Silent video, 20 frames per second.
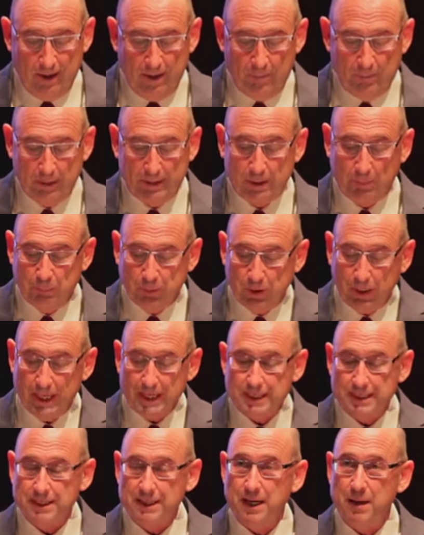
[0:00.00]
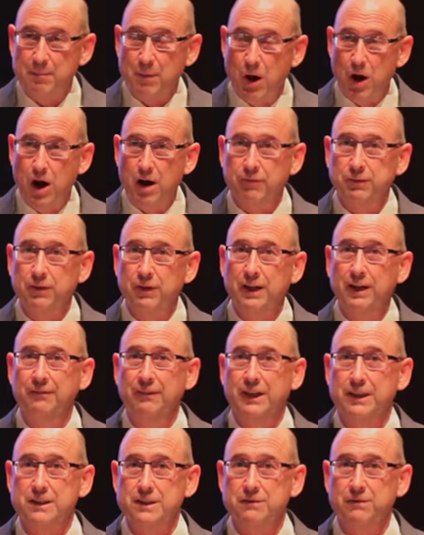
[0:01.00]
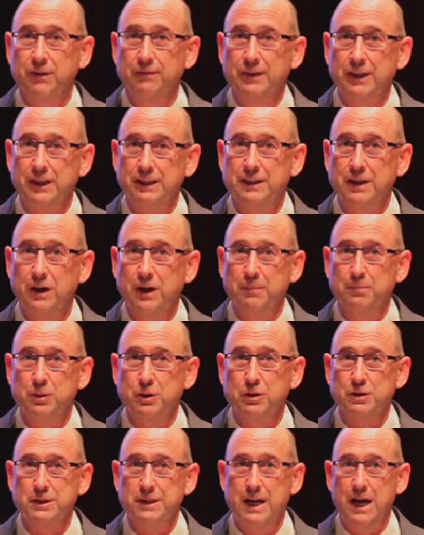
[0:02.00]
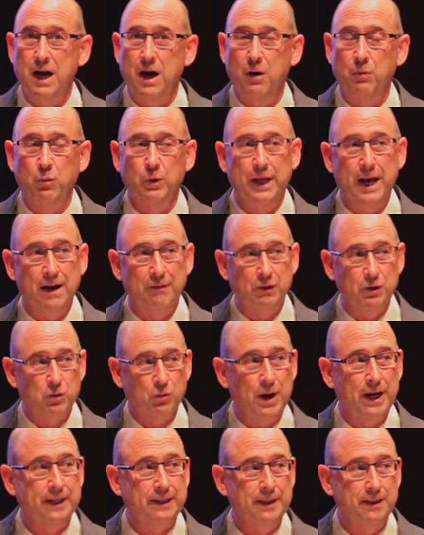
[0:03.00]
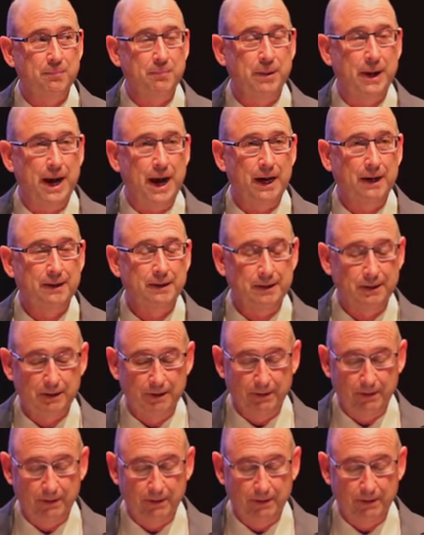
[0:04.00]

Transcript: But to place them off limits for military personnel would have a direct impact.